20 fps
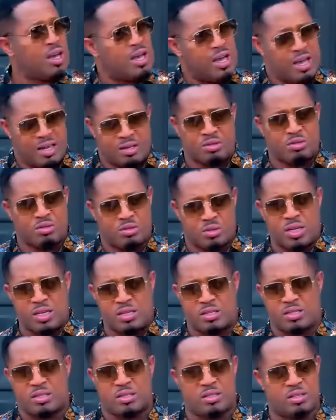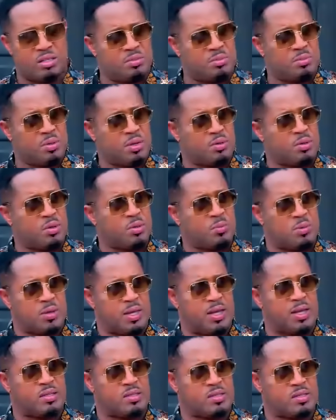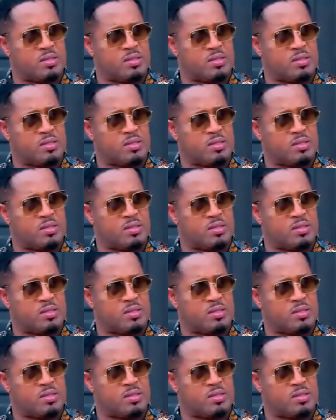we plan and hasten the